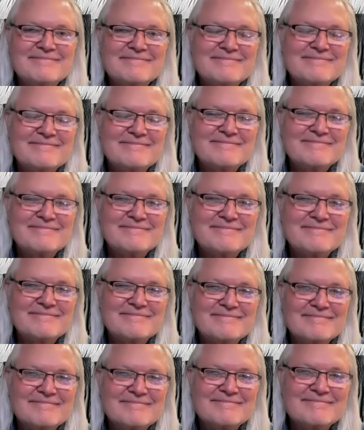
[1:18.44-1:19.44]

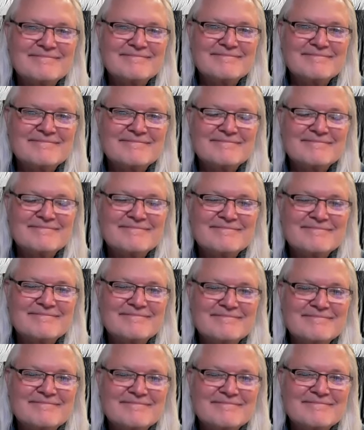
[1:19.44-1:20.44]

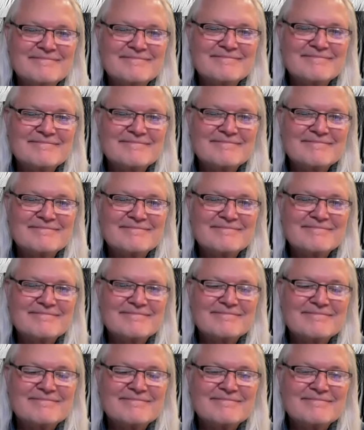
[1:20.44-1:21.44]

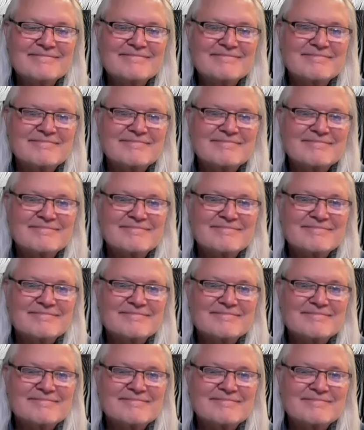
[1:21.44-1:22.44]

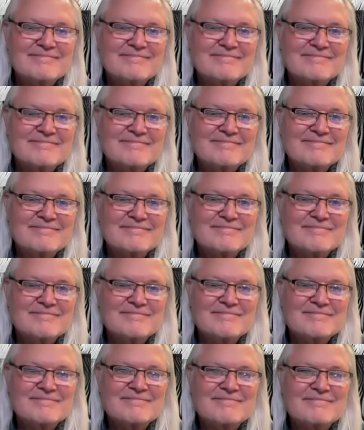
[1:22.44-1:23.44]

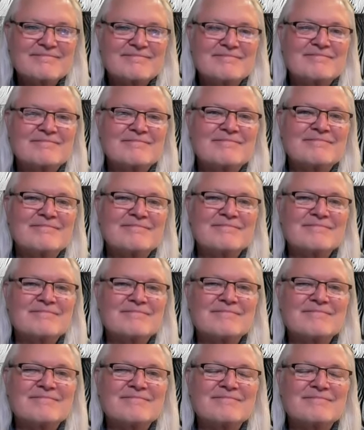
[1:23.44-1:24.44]

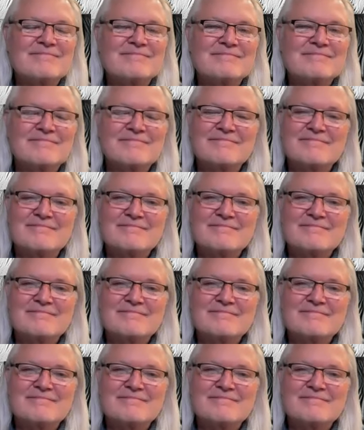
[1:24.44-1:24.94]
The person shown says nothing.